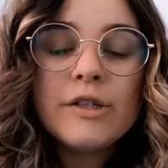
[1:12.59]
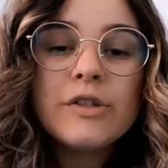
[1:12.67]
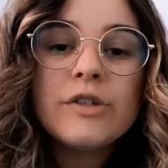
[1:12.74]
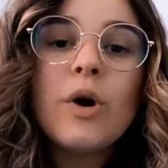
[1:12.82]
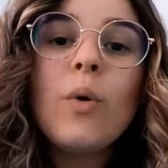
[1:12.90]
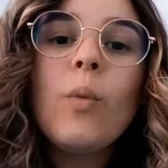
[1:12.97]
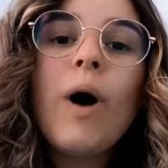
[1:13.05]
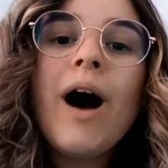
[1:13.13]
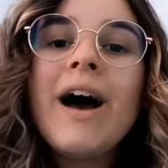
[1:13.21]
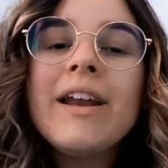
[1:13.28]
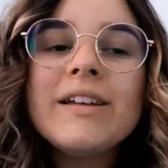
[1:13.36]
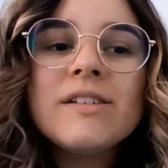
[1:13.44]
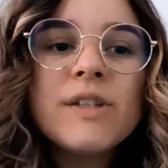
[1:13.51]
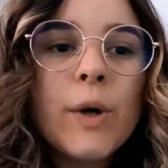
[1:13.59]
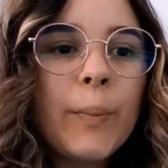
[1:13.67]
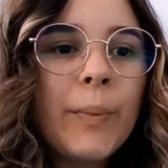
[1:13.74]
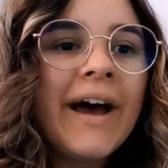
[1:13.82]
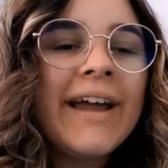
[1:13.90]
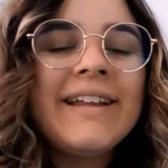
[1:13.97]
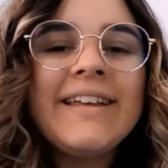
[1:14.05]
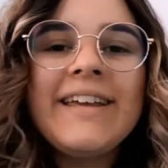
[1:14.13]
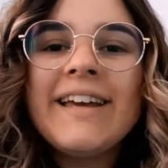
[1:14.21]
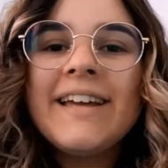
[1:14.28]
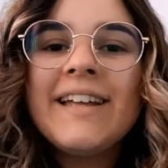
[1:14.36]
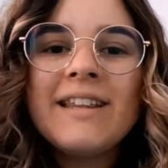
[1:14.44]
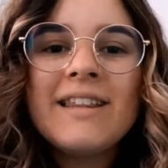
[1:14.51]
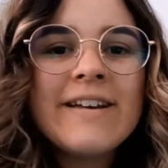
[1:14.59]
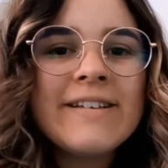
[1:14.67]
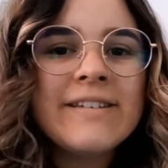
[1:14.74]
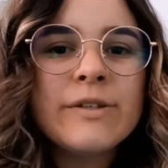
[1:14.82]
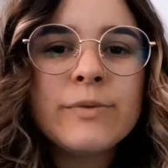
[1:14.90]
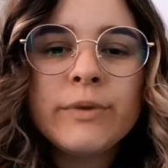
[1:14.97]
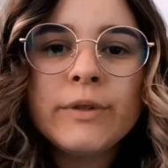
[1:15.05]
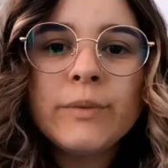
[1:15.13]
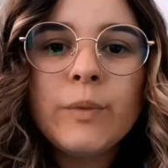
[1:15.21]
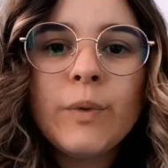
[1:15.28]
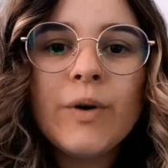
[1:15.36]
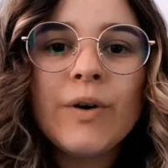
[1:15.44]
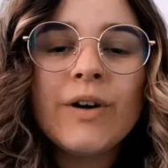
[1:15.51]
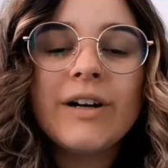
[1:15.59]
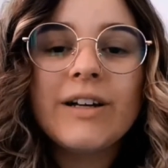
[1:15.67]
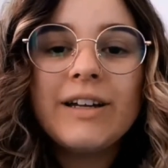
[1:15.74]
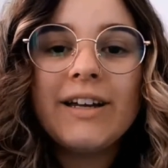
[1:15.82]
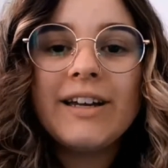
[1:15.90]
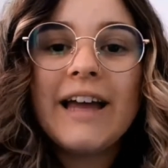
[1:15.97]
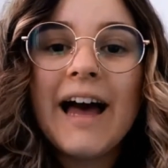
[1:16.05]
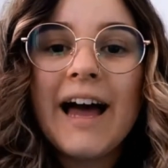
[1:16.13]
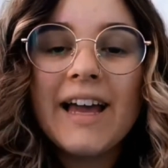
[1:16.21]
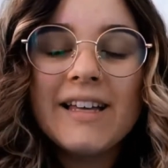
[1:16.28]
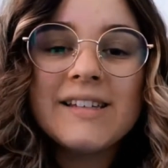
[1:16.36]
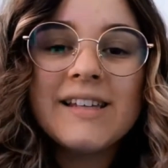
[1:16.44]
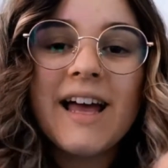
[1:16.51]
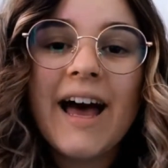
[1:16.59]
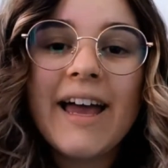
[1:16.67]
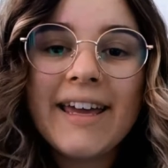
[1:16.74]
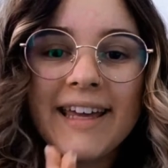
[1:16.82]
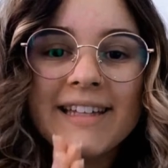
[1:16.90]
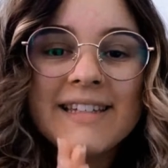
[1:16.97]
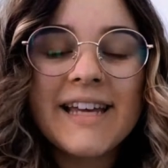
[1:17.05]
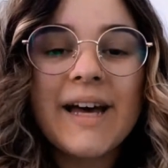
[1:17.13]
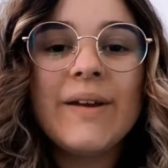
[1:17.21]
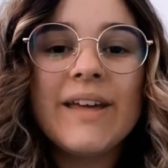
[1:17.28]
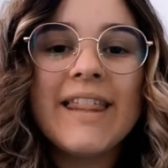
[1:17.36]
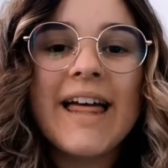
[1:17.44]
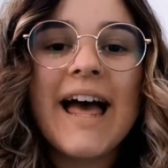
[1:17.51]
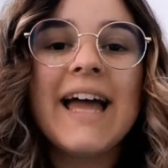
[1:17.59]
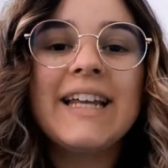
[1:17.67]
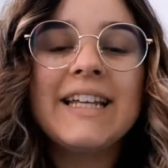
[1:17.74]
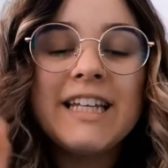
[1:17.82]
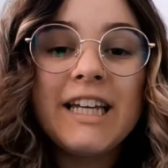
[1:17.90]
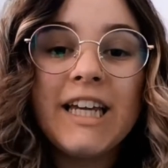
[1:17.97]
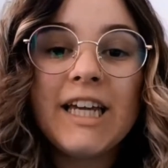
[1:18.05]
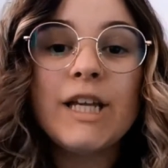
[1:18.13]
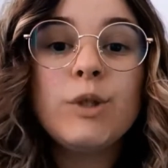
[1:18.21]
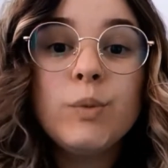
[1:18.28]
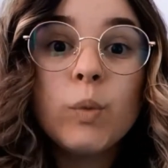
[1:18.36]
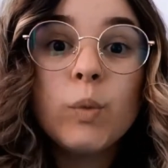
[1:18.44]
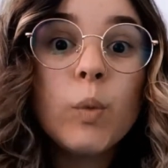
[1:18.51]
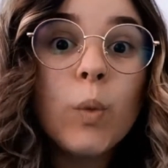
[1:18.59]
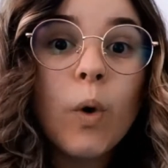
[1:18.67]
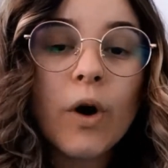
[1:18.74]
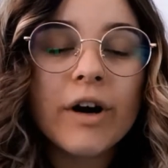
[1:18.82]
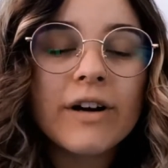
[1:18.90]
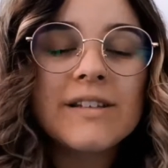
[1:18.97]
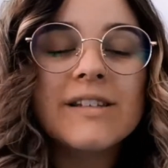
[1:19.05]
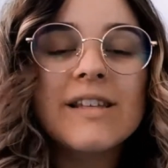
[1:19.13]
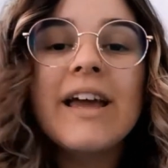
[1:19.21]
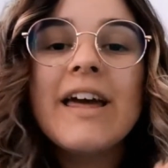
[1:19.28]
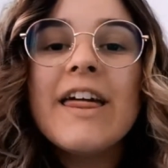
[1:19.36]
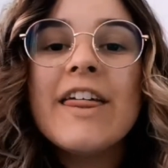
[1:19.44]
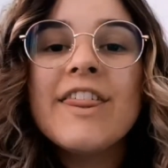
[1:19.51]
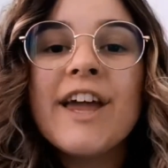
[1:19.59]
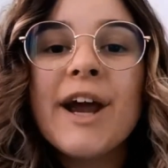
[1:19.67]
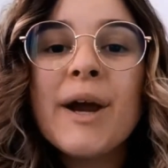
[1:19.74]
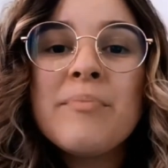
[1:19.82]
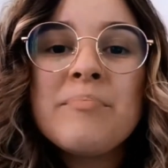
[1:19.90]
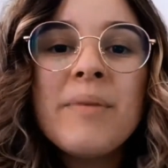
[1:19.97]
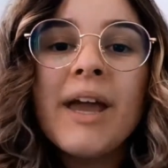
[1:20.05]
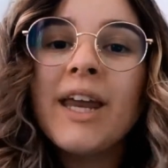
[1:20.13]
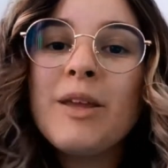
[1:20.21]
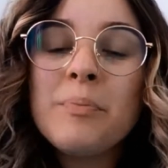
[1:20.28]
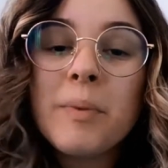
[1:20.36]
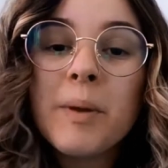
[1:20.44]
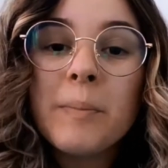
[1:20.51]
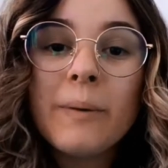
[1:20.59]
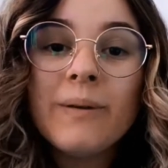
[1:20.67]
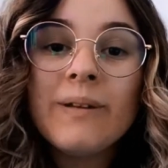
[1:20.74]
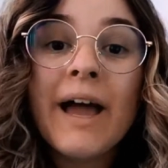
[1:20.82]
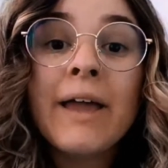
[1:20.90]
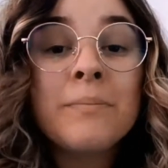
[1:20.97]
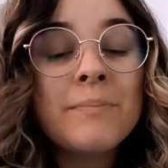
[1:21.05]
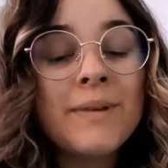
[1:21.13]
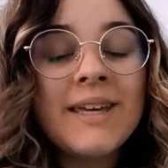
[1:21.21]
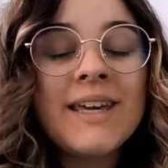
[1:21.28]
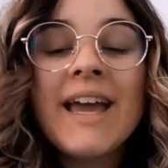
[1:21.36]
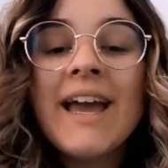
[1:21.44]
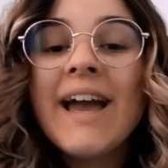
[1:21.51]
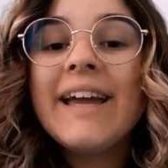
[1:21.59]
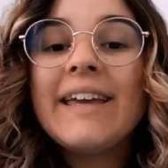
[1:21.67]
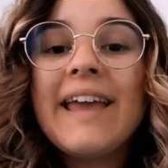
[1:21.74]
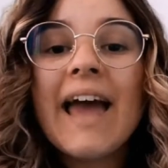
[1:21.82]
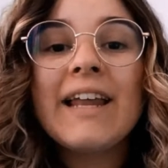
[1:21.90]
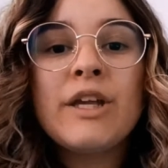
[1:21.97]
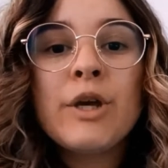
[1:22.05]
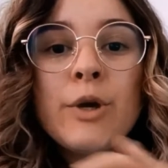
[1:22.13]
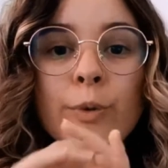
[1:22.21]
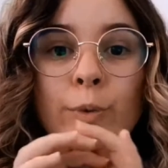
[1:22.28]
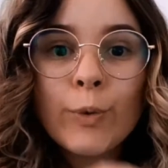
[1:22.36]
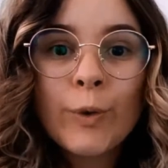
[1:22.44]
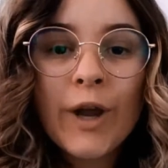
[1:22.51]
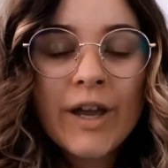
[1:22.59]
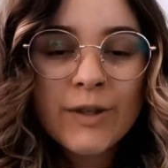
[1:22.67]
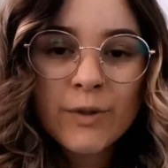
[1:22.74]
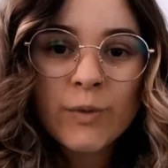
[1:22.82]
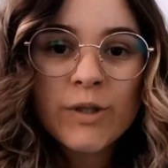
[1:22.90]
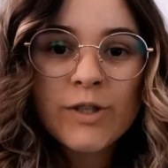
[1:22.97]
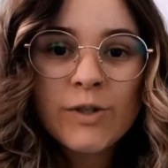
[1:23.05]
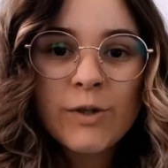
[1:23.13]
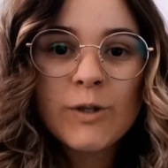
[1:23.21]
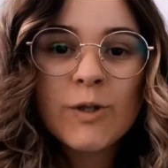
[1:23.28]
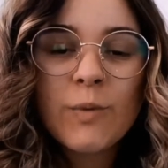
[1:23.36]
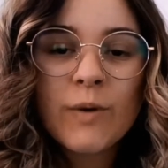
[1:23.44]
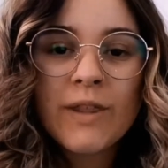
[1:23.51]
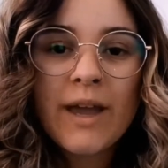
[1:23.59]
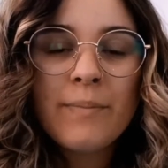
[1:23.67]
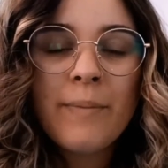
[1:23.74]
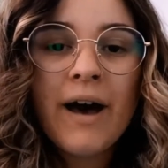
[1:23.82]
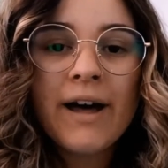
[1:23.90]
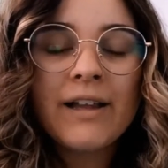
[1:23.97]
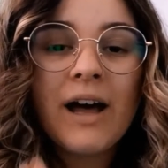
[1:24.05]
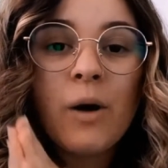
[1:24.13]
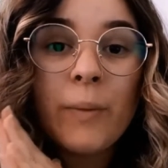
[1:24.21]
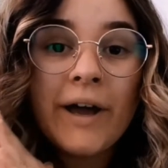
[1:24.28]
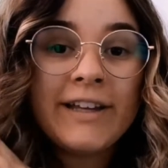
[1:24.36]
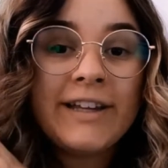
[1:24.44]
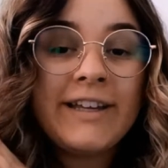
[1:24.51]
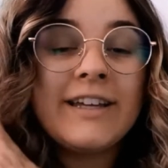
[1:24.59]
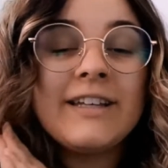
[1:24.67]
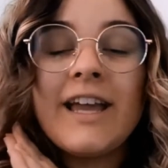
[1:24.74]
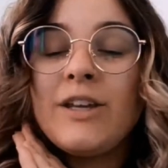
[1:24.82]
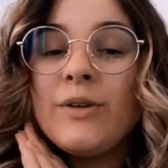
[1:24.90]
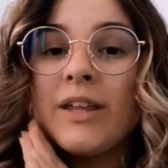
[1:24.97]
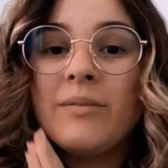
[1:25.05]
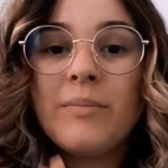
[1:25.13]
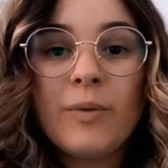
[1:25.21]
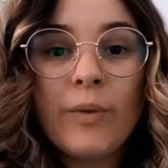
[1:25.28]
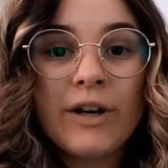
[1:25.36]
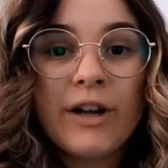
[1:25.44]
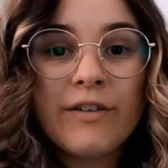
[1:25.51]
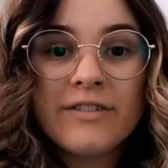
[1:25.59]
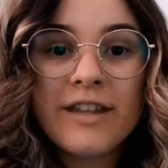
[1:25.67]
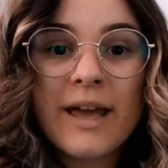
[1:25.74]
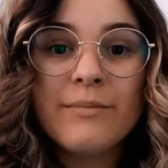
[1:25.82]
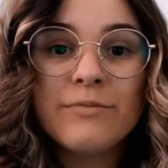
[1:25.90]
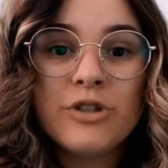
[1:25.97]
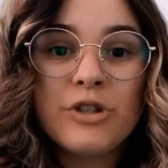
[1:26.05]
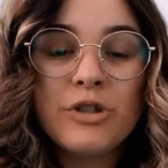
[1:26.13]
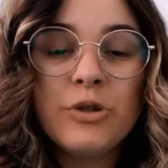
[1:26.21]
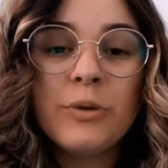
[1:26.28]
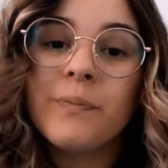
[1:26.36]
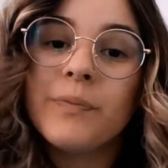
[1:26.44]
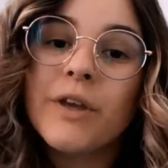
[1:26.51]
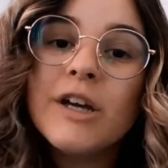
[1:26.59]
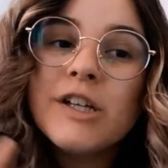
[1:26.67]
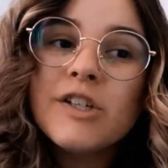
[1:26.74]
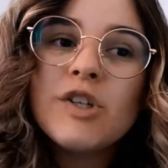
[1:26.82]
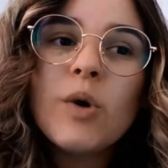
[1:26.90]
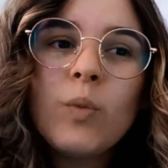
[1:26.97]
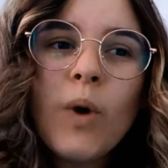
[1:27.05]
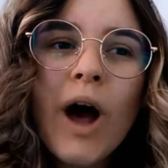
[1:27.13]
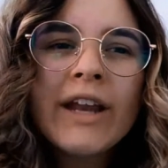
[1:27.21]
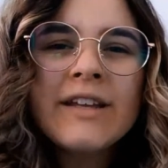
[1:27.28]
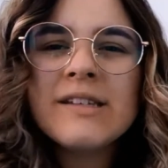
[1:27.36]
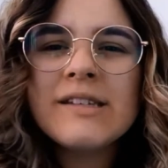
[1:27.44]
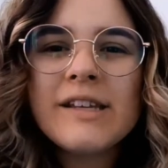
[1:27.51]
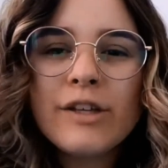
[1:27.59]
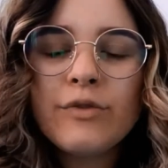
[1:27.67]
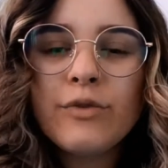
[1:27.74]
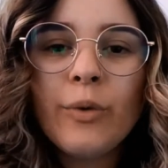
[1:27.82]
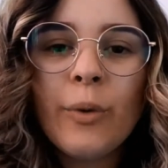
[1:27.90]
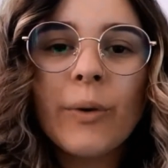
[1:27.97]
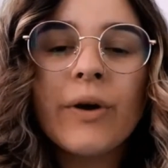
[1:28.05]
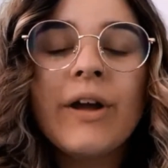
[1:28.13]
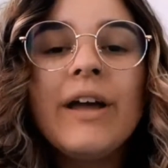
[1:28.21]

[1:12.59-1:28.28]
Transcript: So what is Alpilean? Does it really work? Guys, I can tell you that it works. There are many people like me getting great results with Alpilean, and you can be one of them too. So what is it for?